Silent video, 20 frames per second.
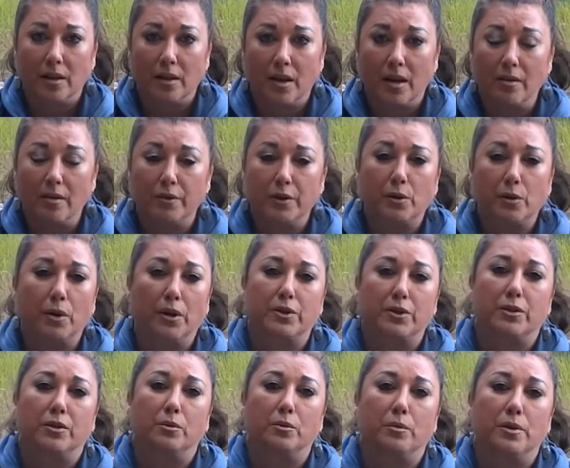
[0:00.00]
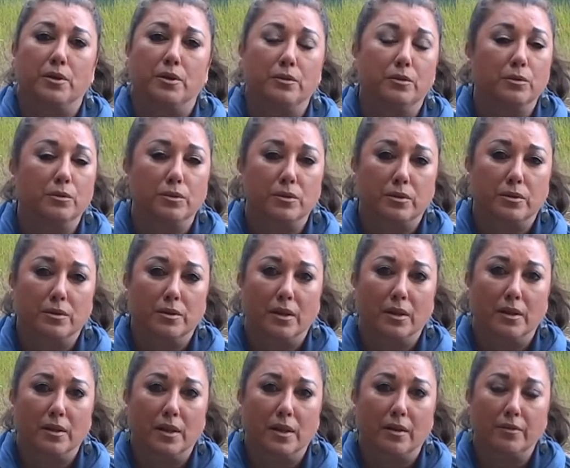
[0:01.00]
Every crutch that we use,
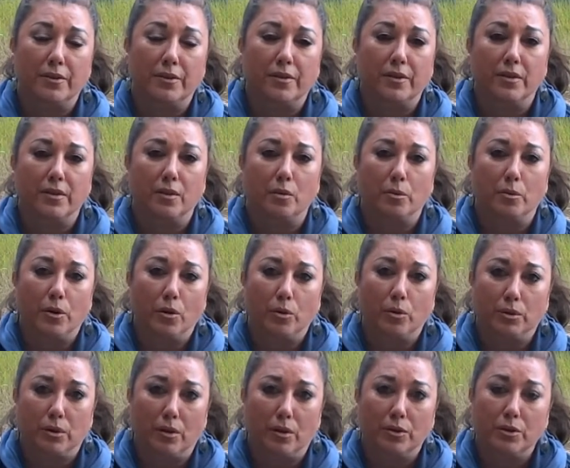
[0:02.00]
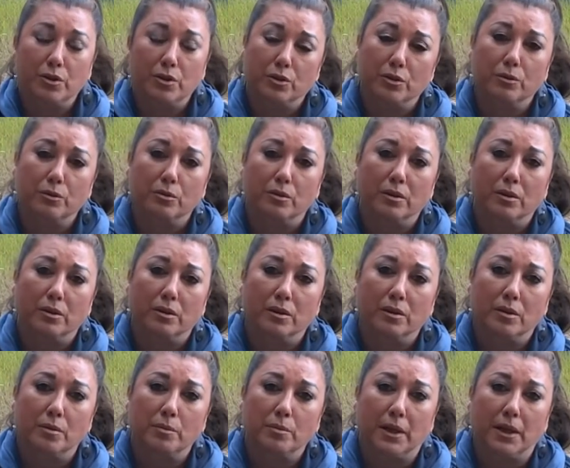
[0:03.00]
everything that we hold on to,
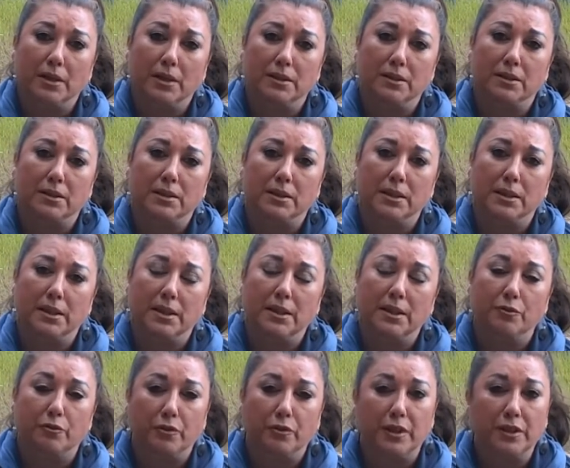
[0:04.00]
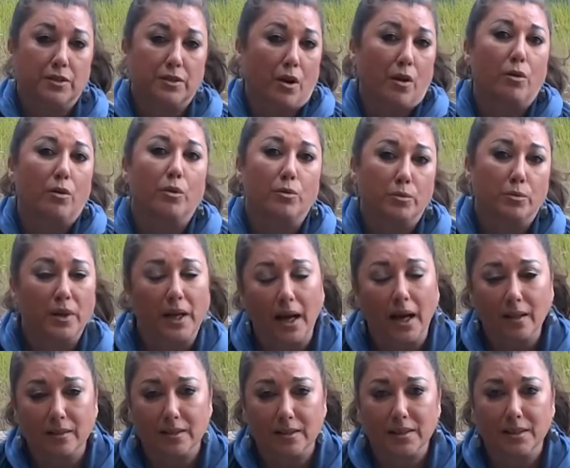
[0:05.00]
because it feeds our own
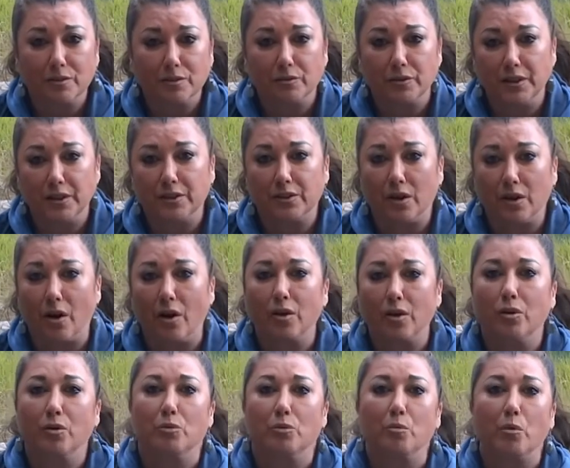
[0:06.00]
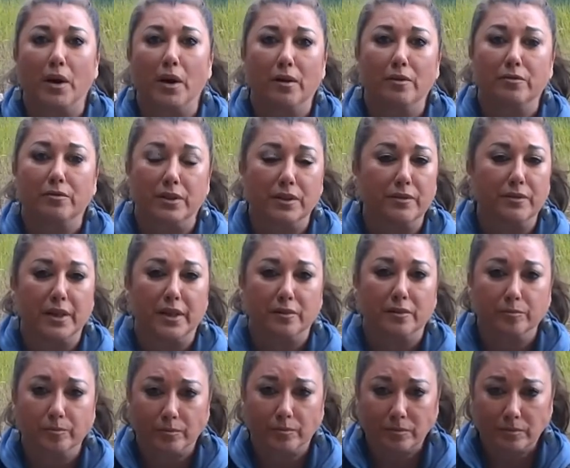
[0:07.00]
reality. It feeds our own way of living.
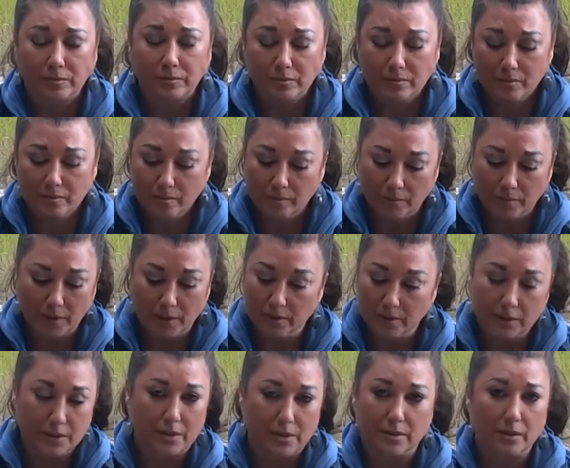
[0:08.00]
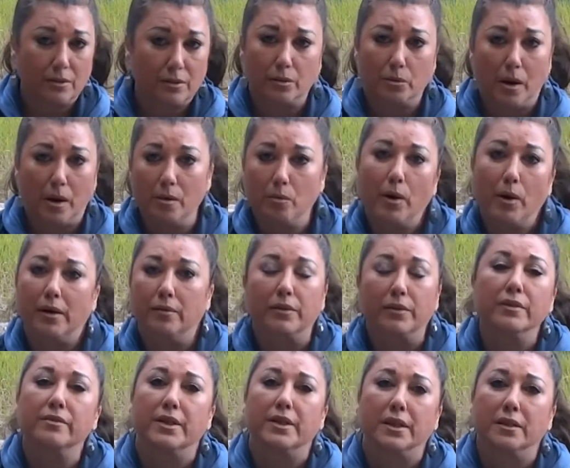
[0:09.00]
This isn't the right way of
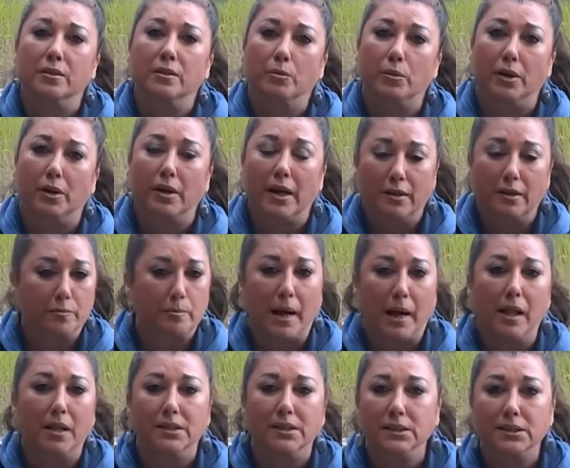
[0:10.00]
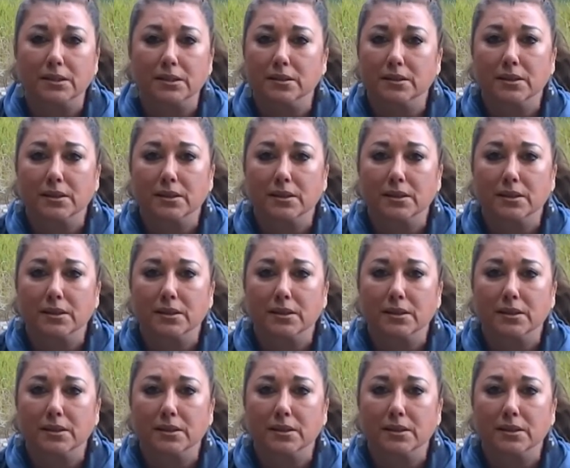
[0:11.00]
living. We are out of balance.